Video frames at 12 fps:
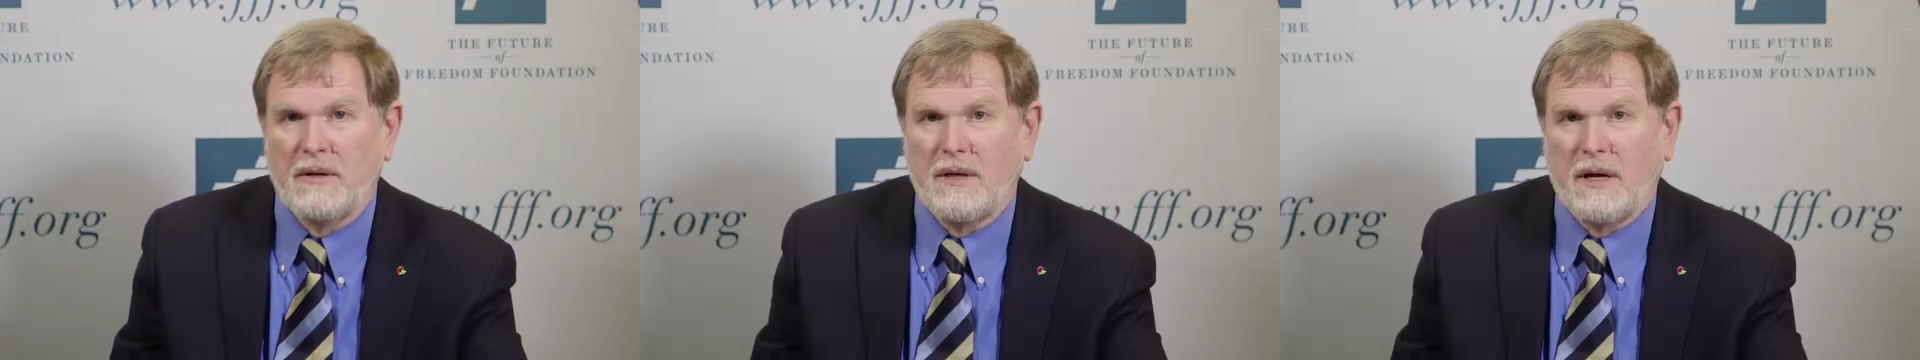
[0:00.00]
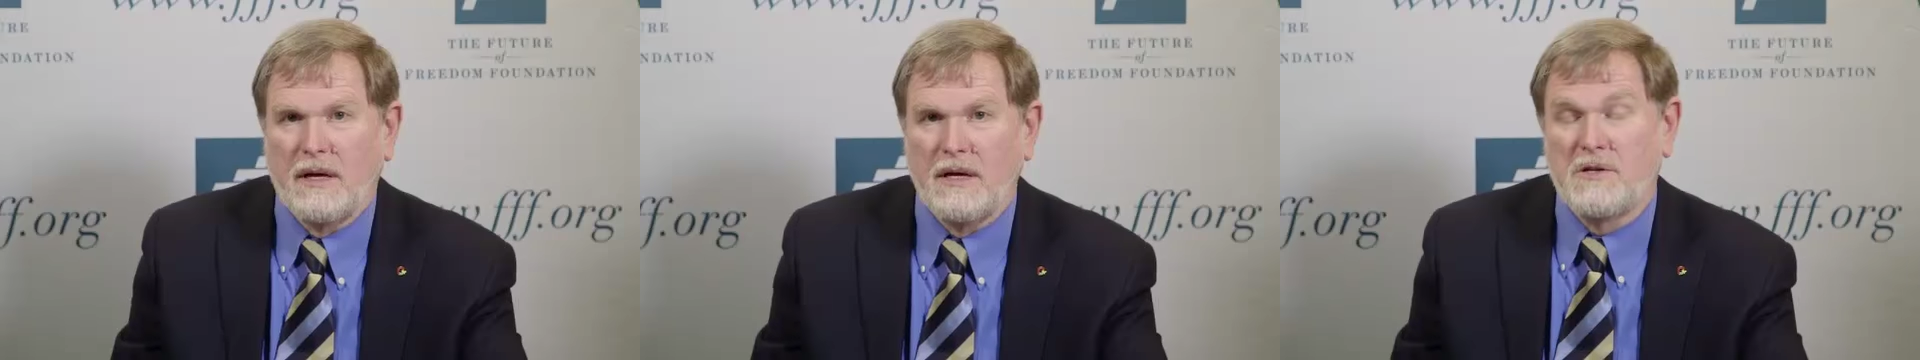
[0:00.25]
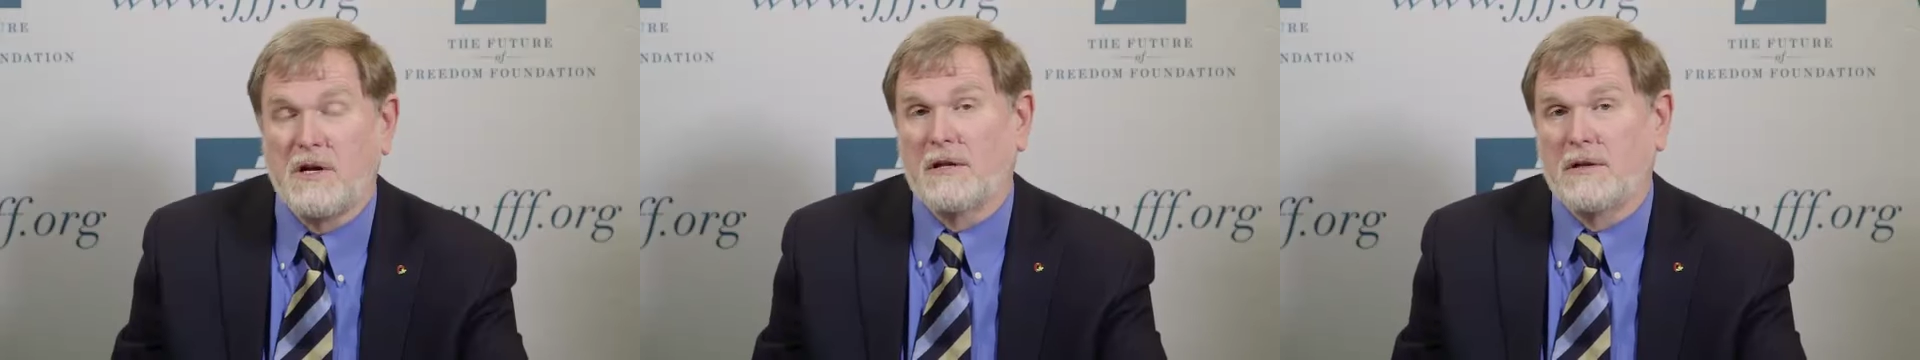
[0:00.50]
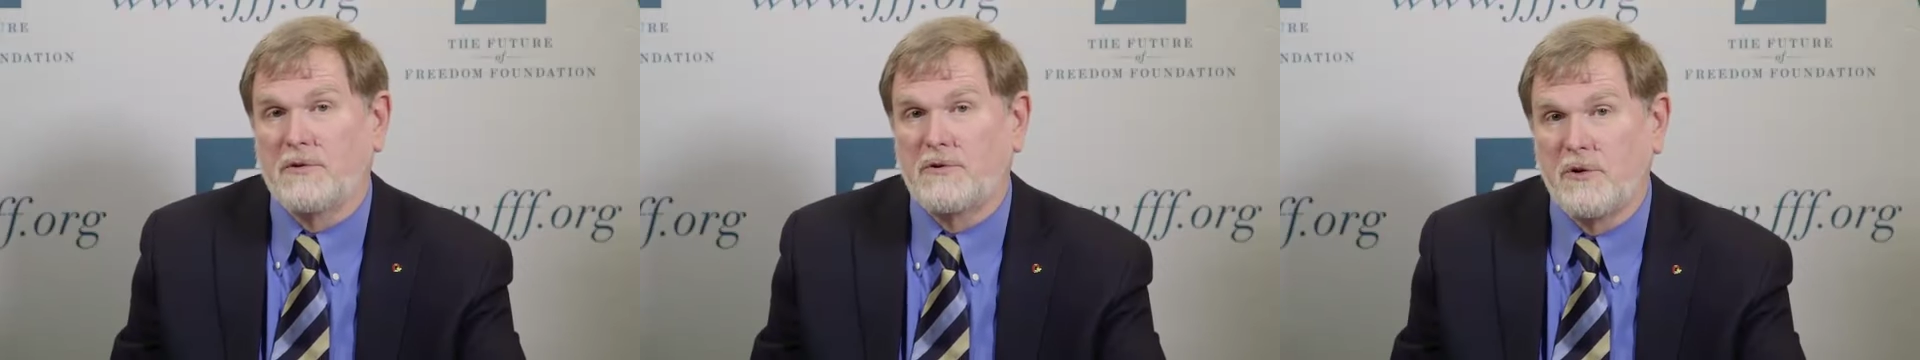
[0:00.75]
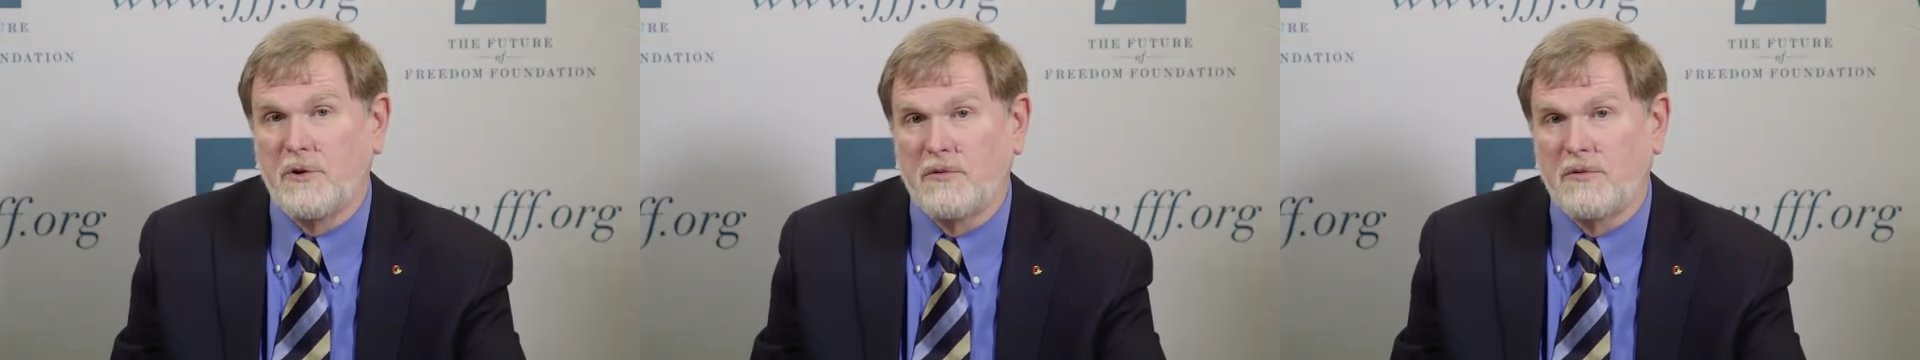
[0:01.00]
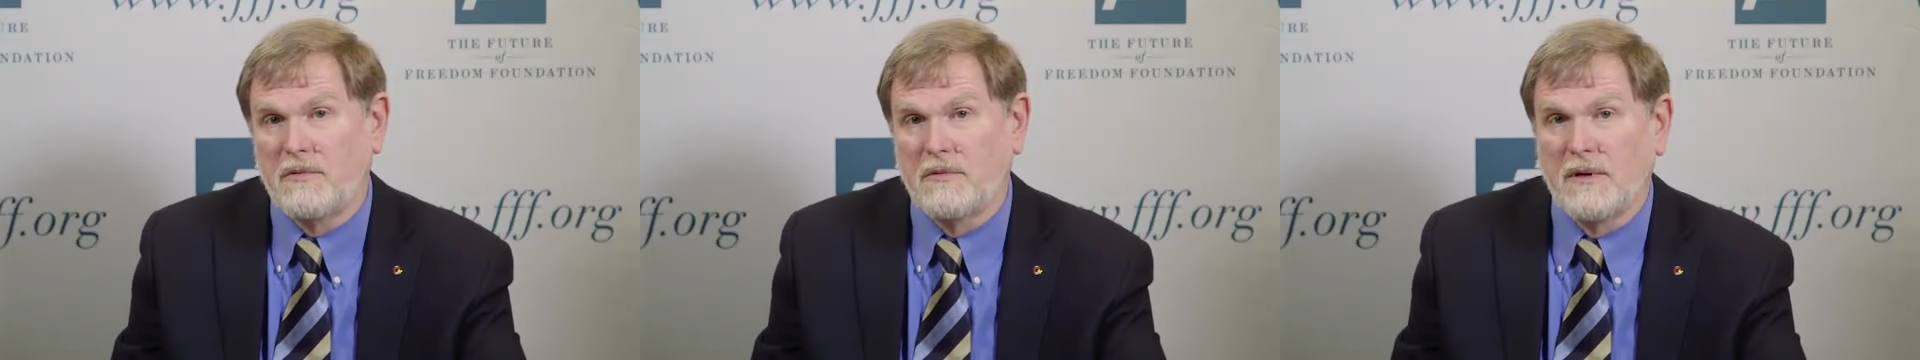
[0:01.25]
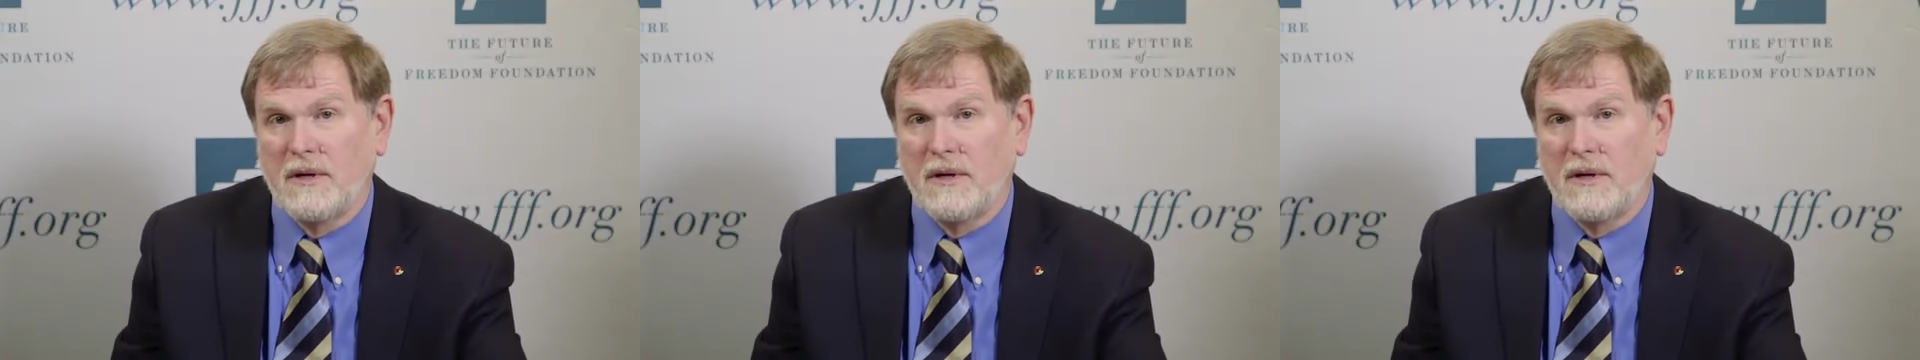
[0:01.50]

that he's telling the truth